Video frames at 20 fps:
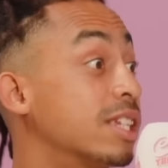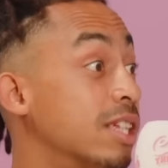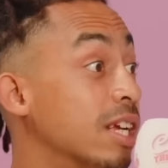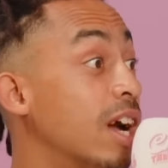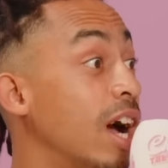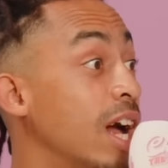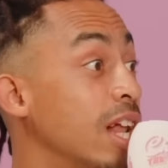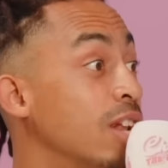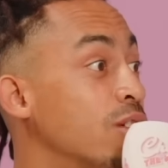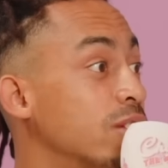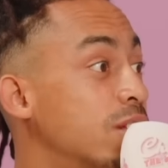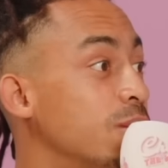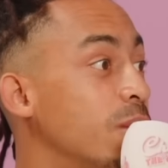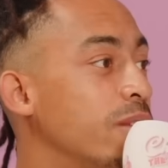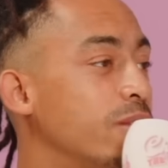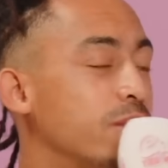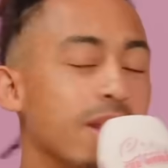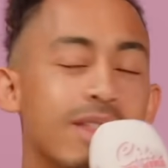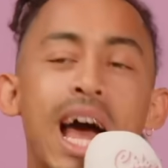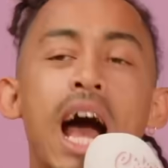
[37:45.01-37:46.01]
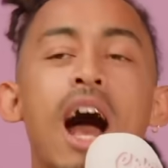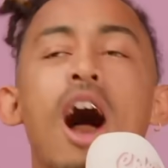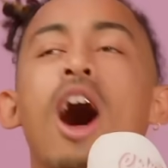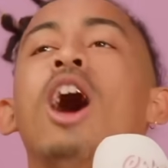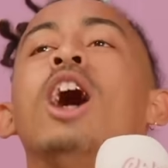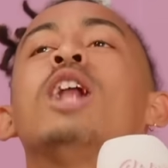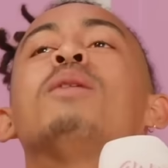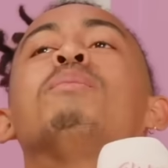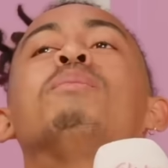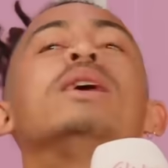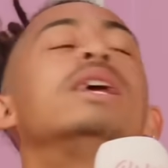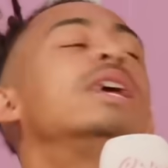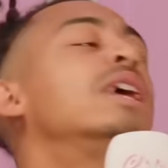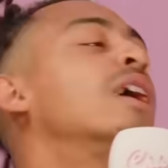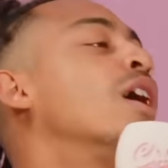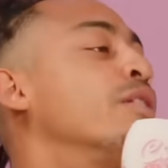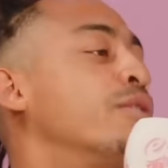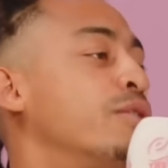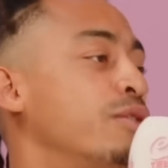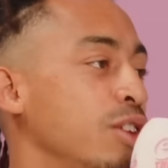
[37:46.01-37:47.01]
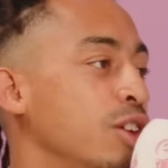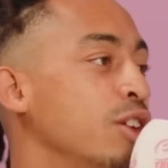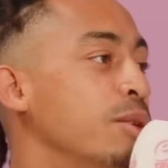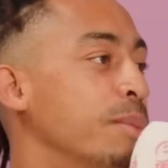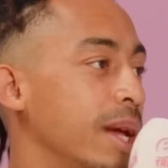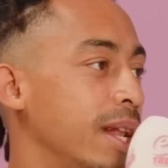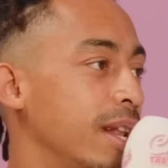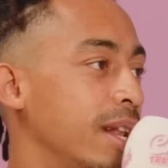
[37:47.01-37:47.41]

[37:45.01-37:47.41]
the guy that I'd be fuming.